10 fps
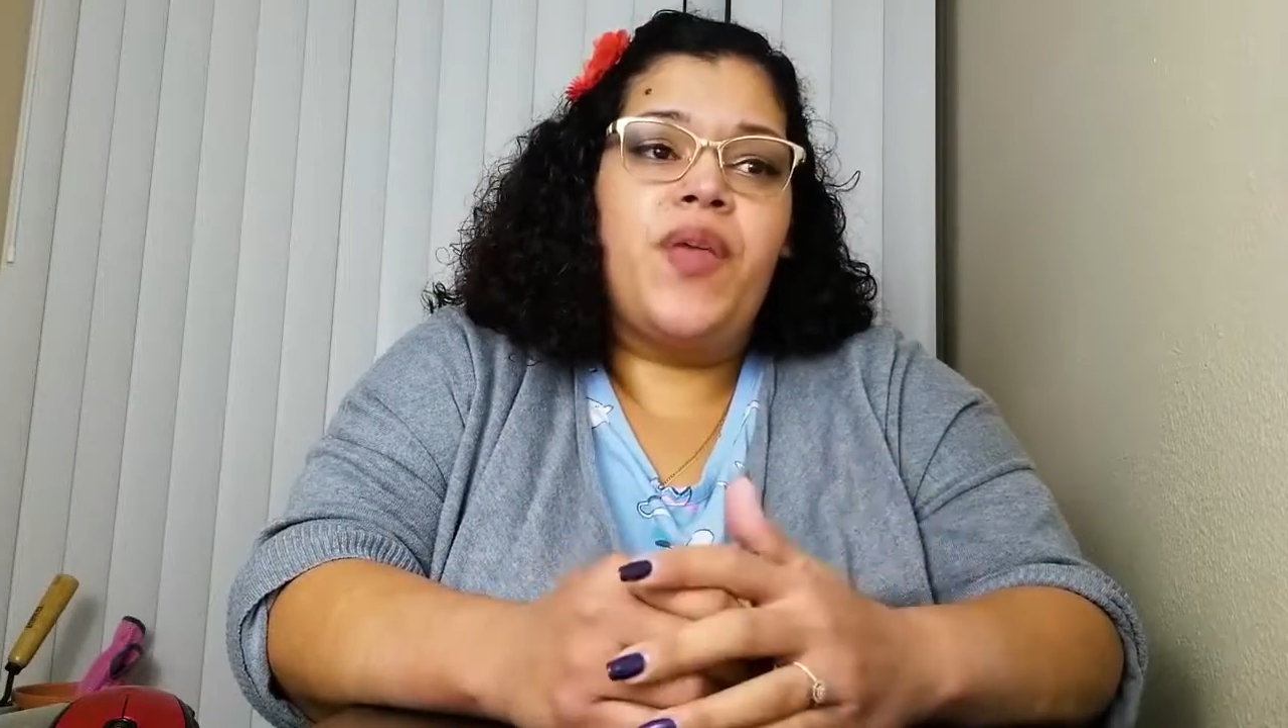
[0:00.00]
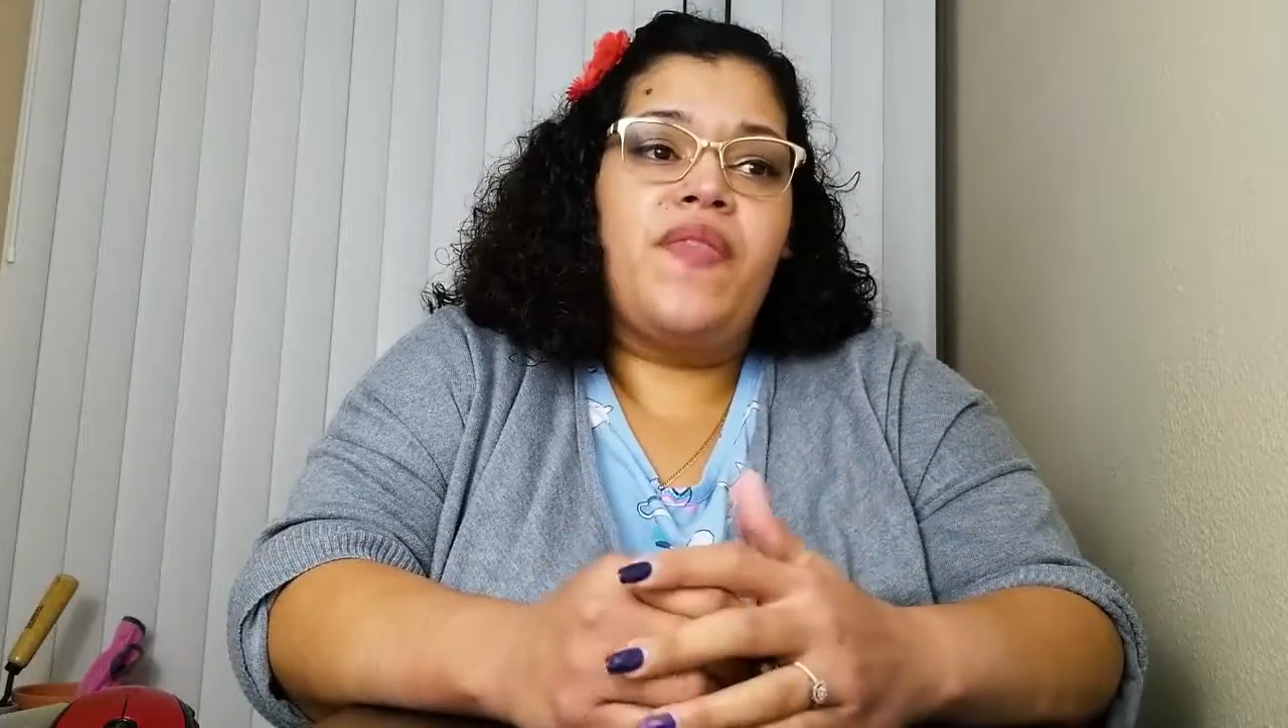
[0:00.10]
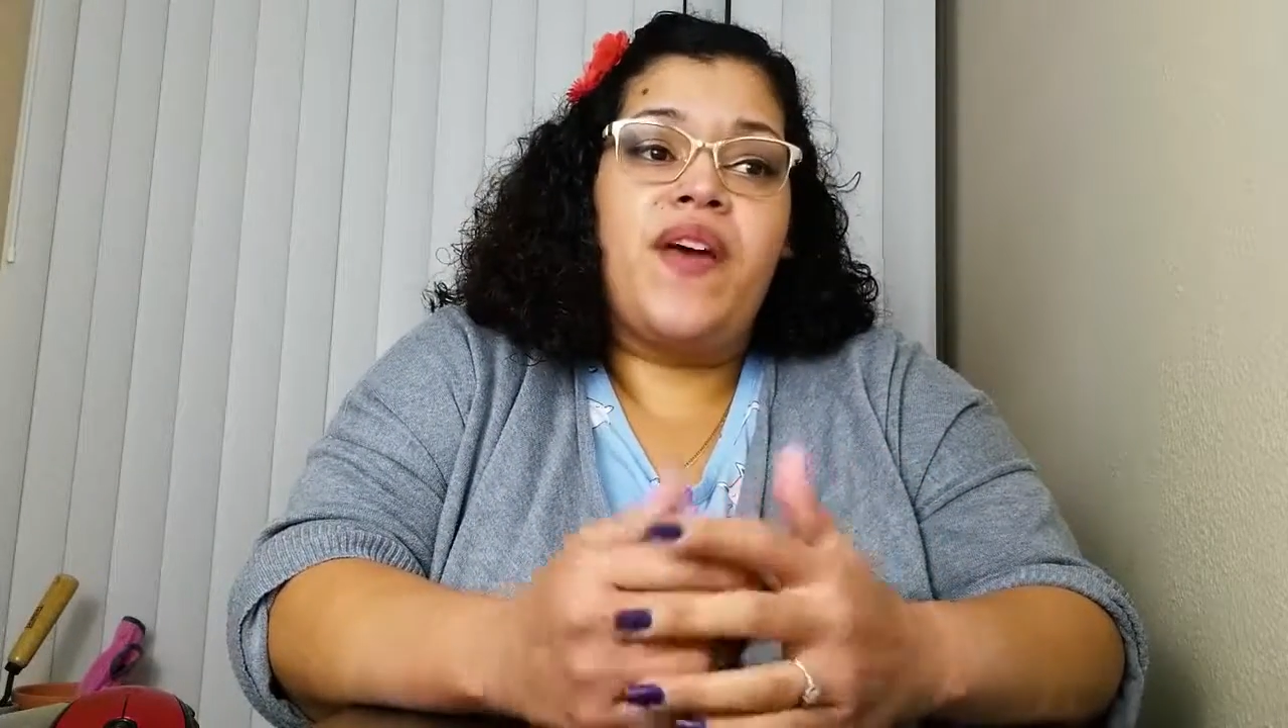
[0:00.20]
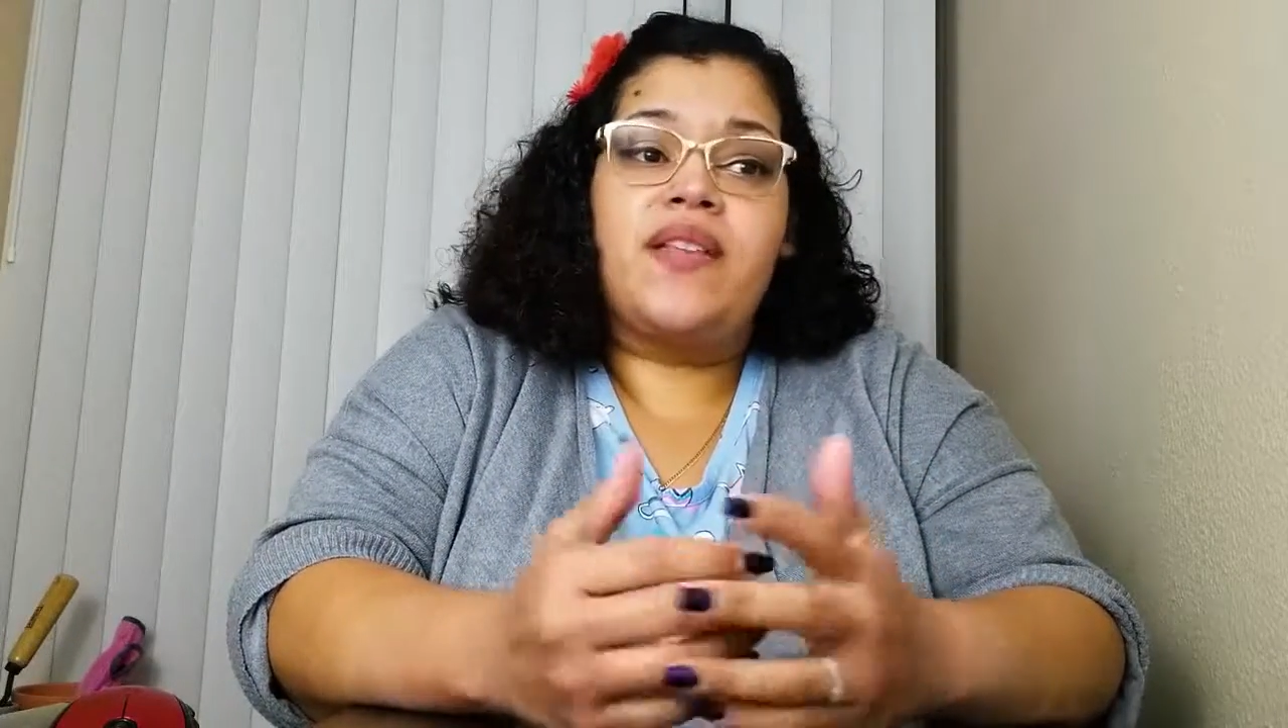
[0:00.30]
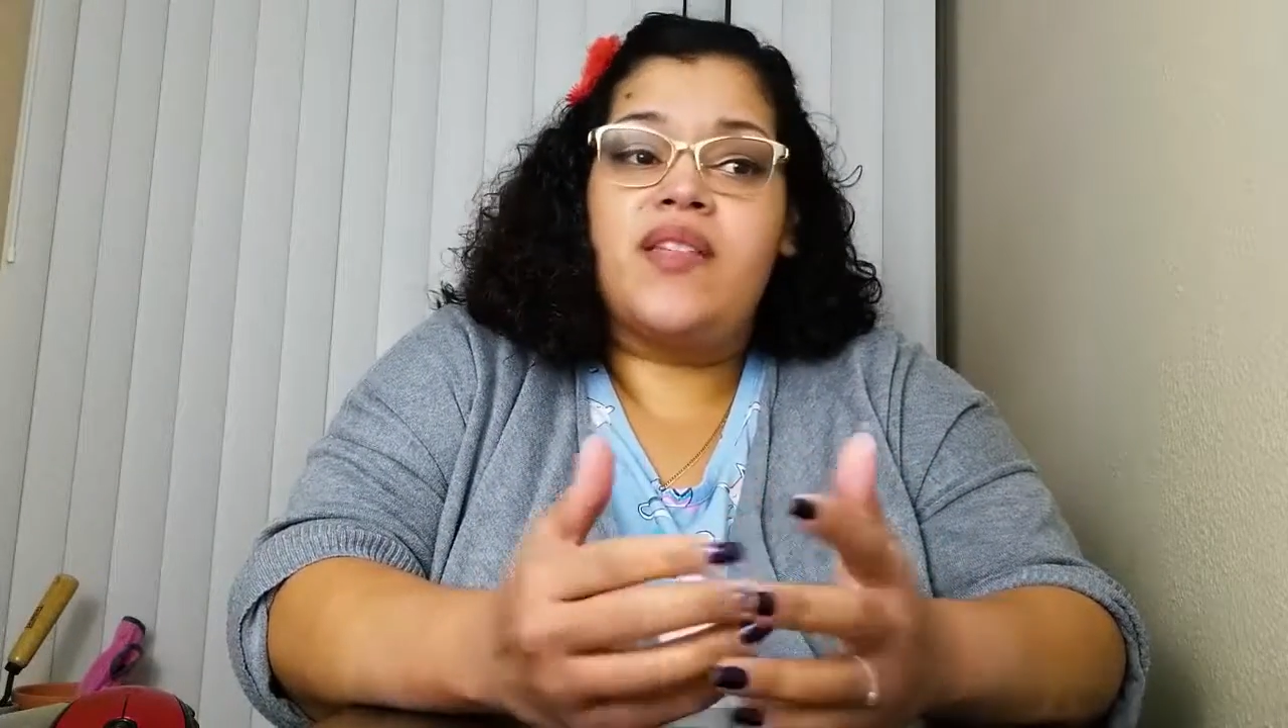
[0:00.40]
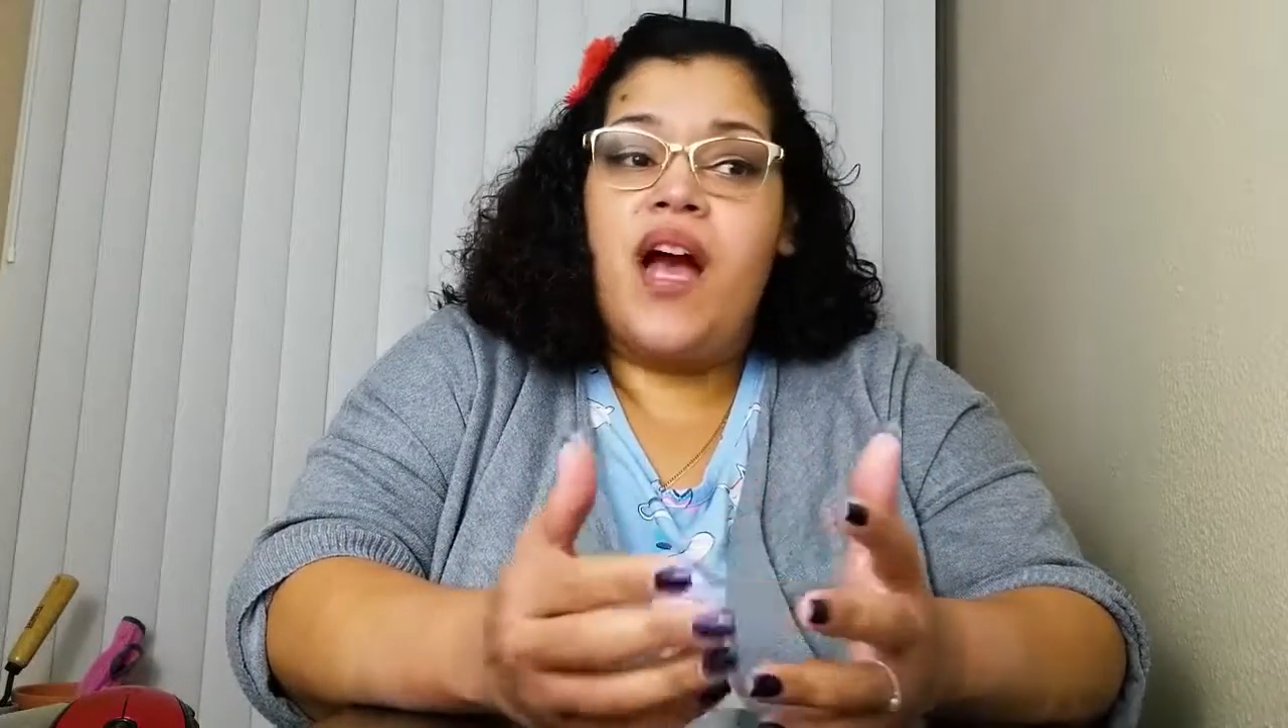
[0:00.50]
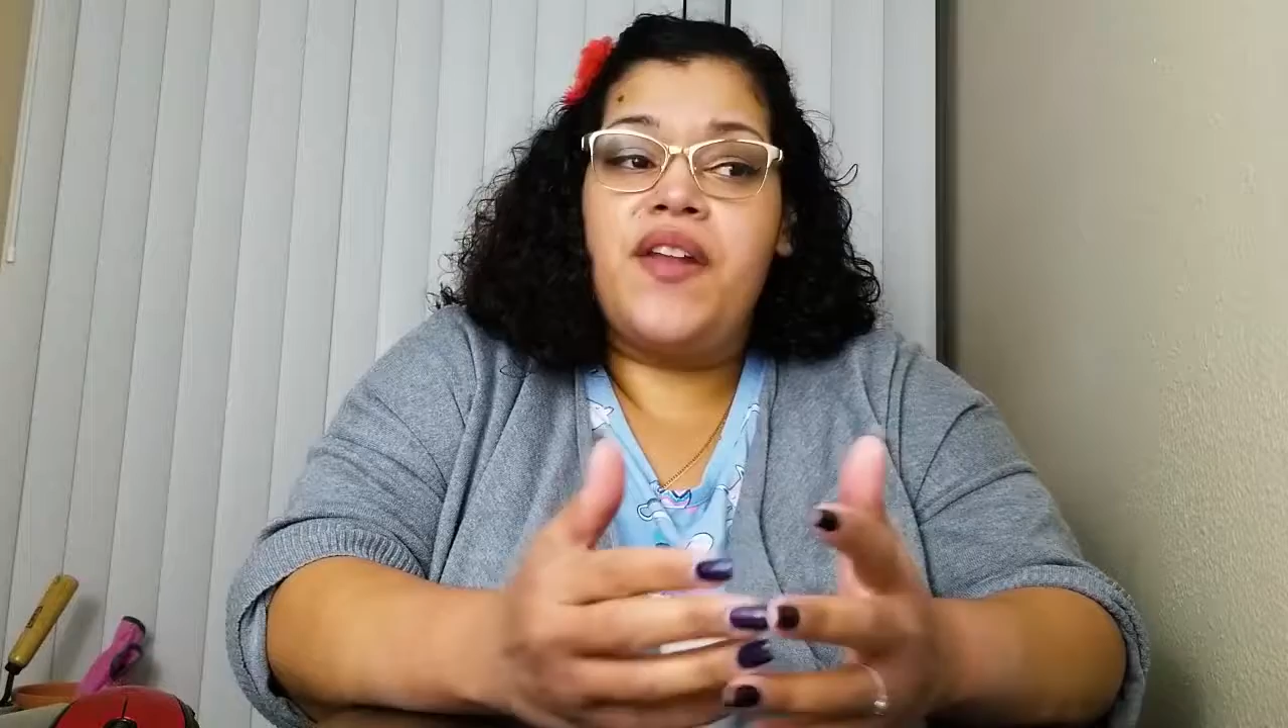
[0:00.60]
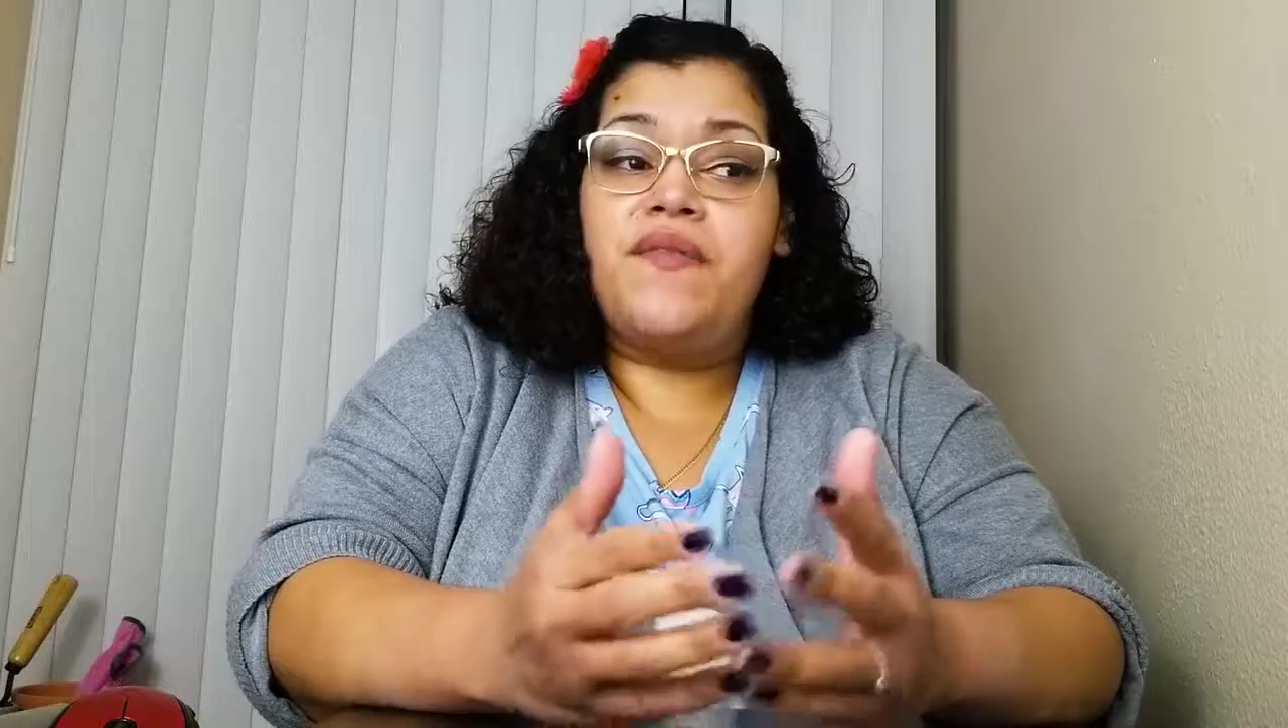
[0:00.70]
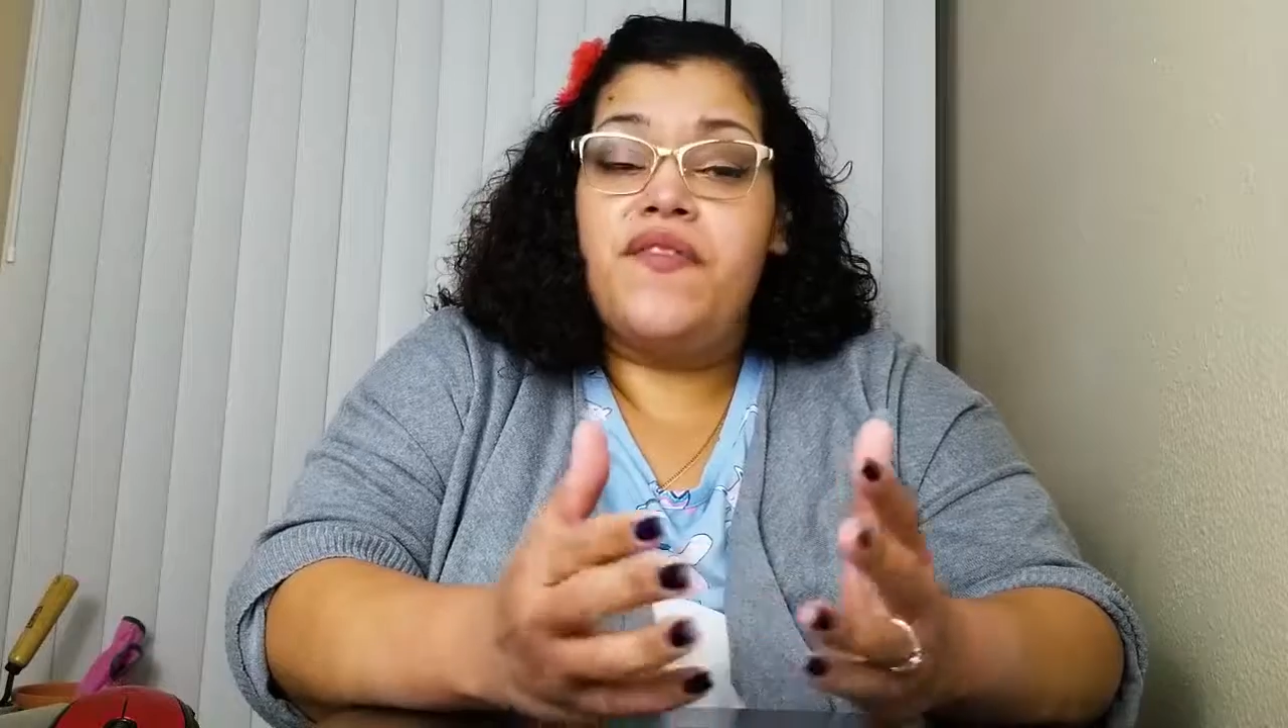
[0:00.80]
and that's kind